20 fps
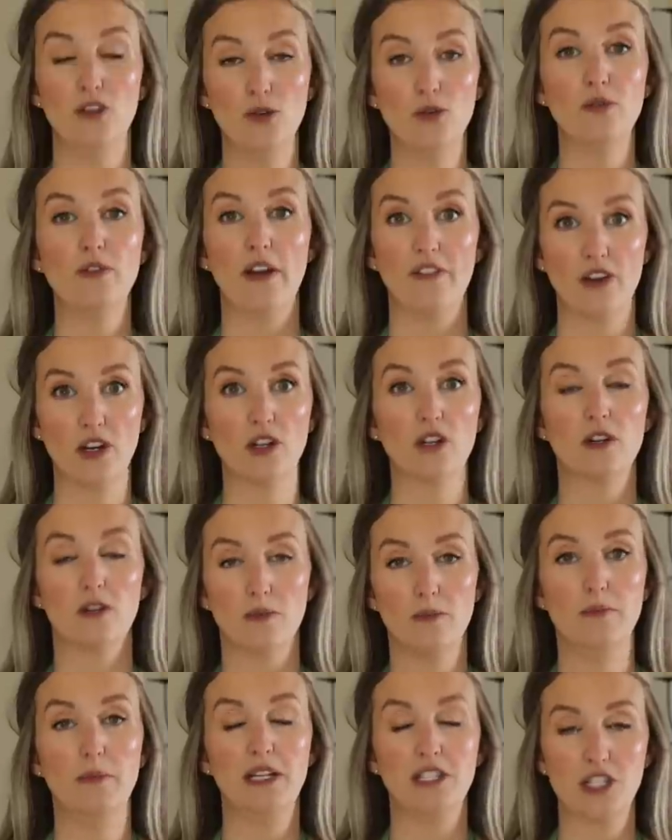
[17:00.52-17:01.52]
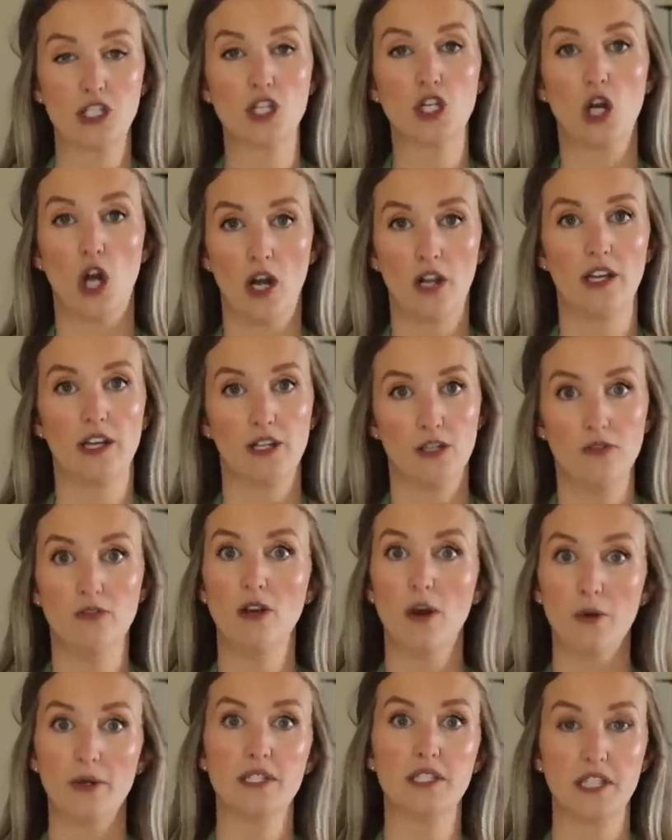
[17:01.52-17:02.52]
you've ever minced garlic, you
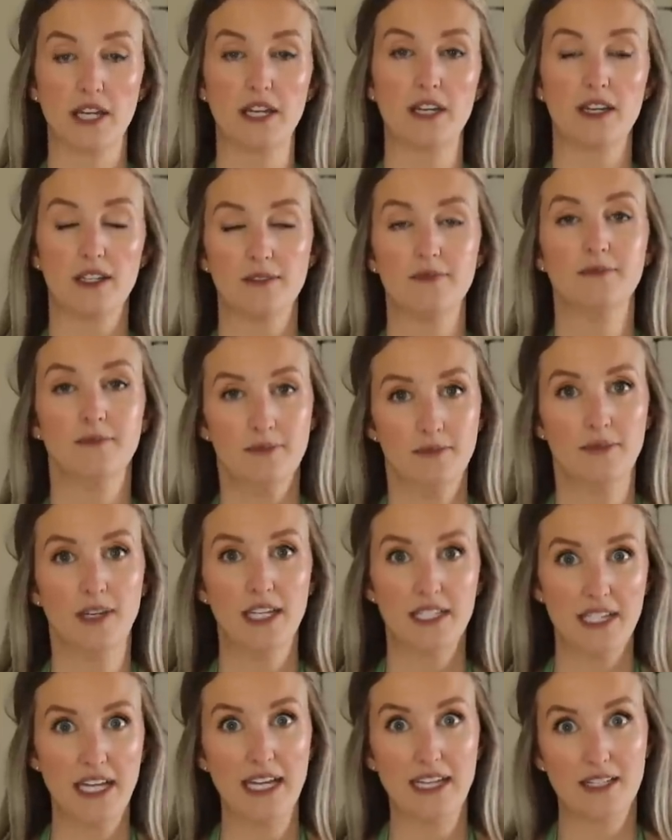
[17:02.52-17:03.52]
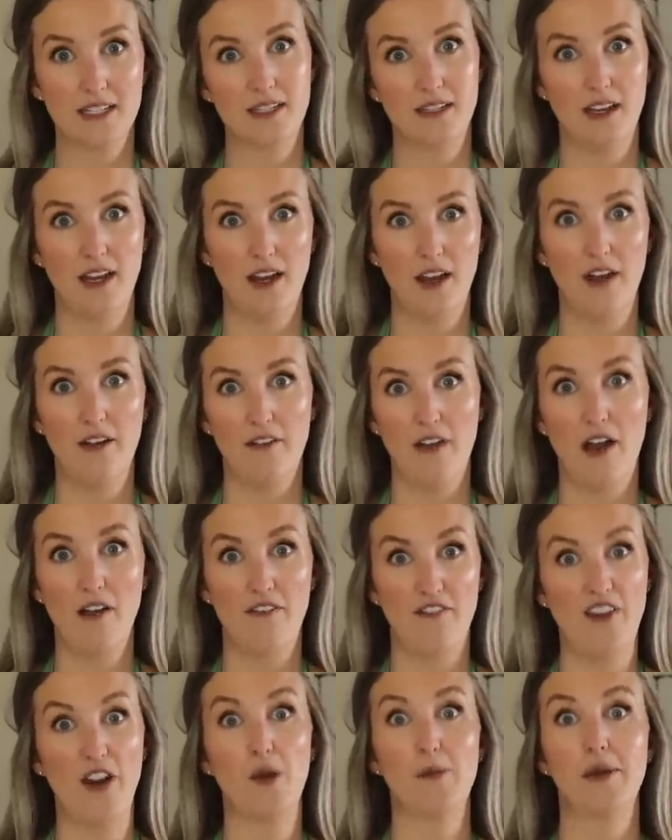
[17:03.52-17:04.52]
know it's like, it takes a
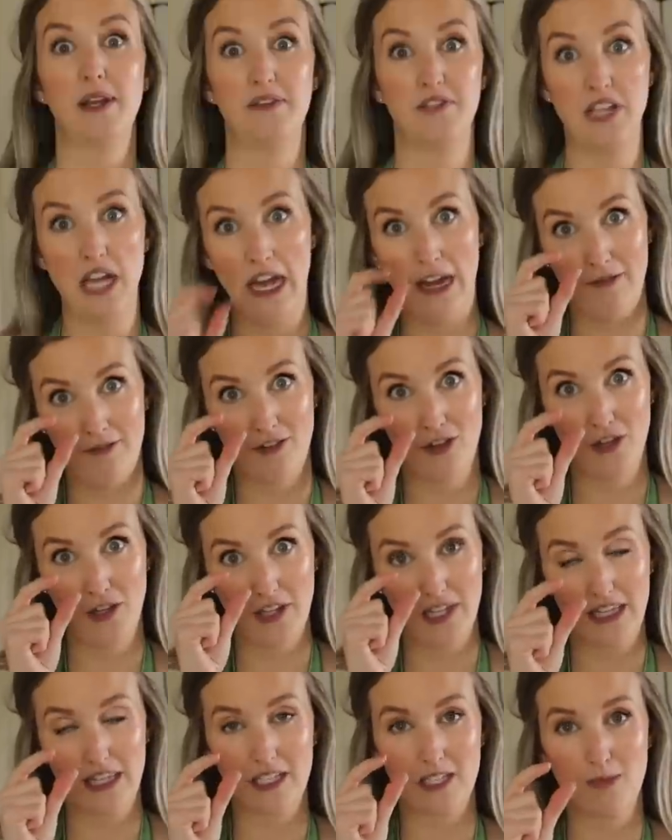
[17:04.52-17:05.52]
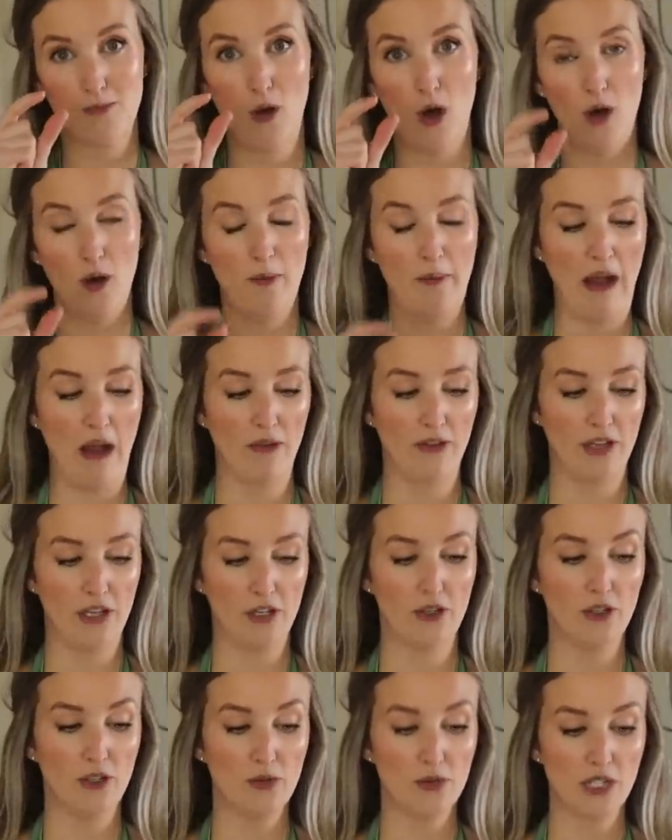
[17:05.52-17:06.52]
fair bit of time for the like the small amount that
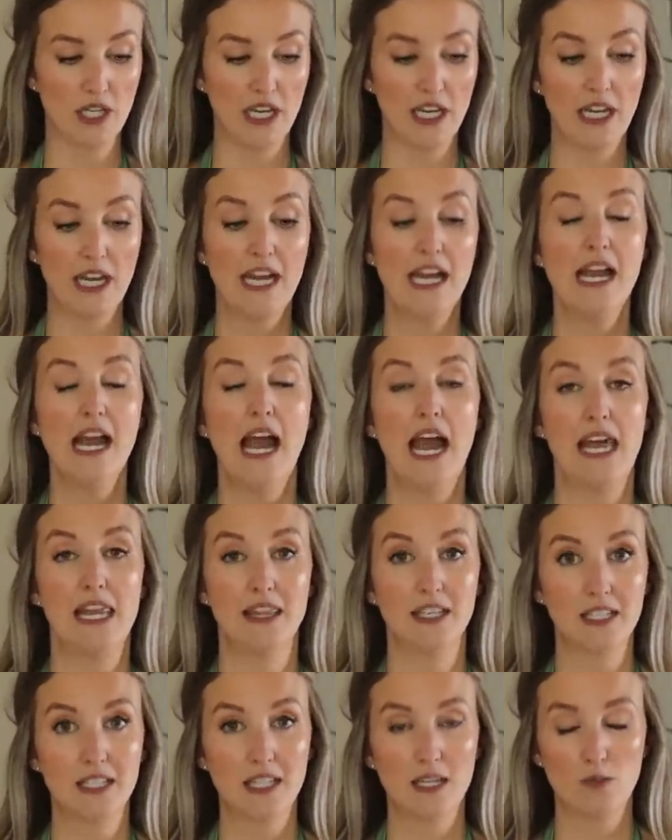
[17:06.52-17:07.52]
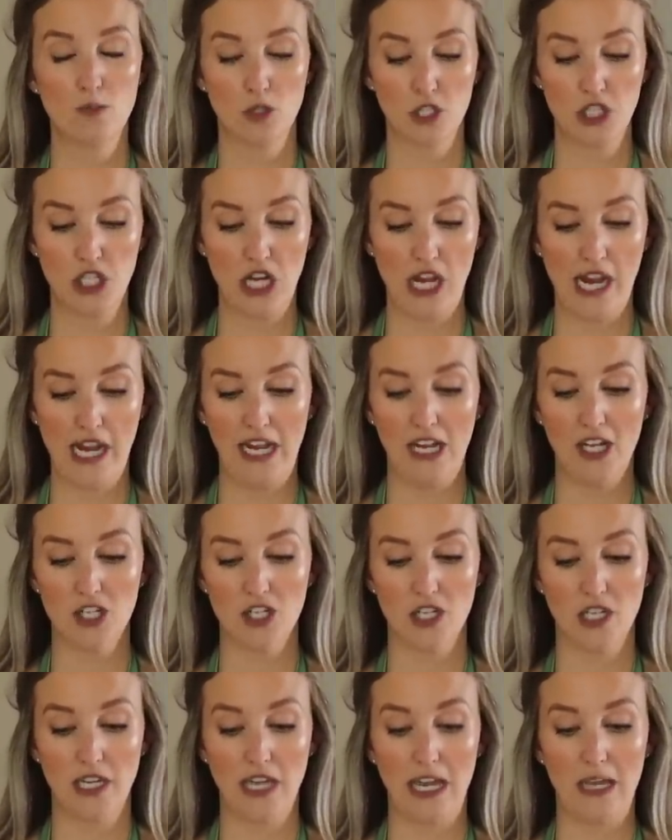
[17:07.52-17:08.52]
you're using, and this thing will change
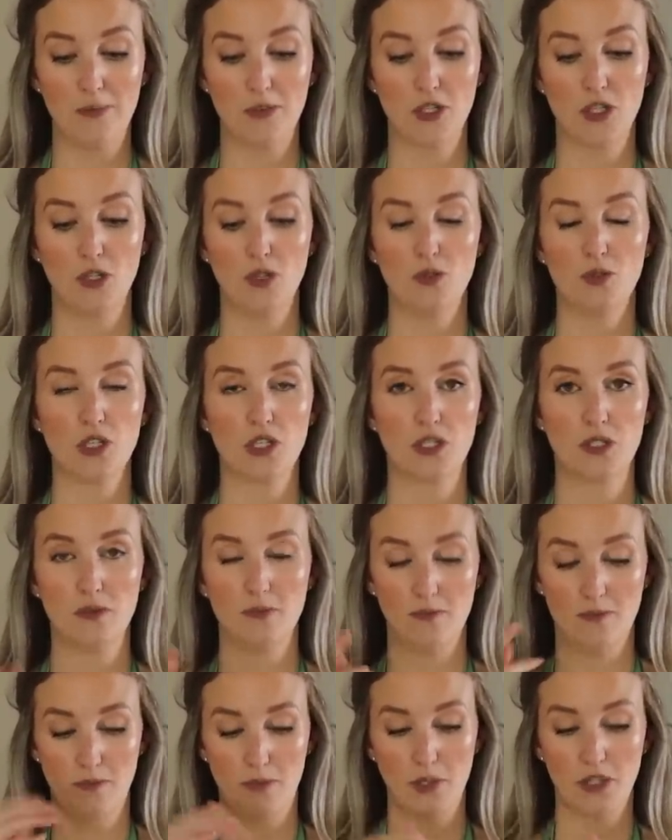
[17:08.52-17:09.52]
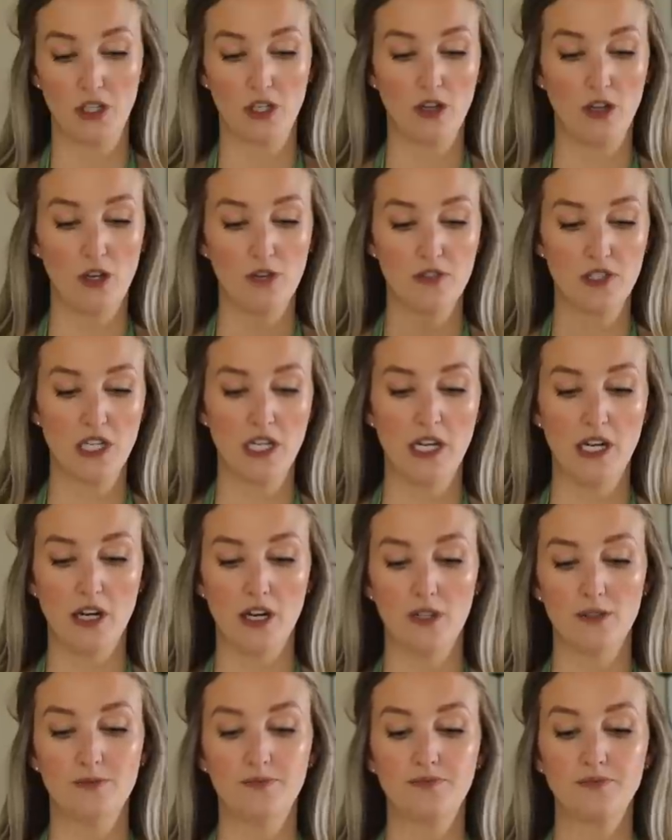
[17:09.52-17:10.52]
the game. So you just put the cloves in
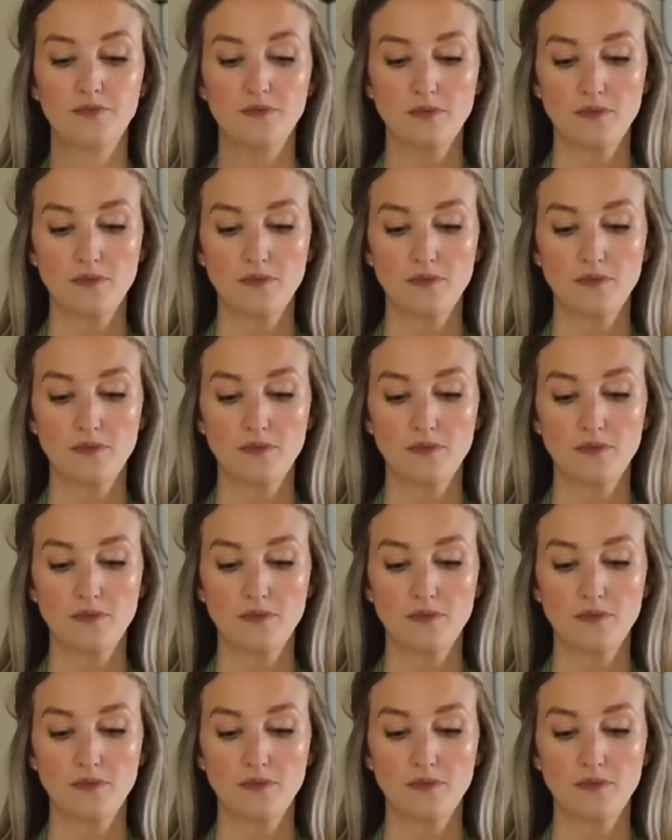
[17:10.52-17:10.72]
here,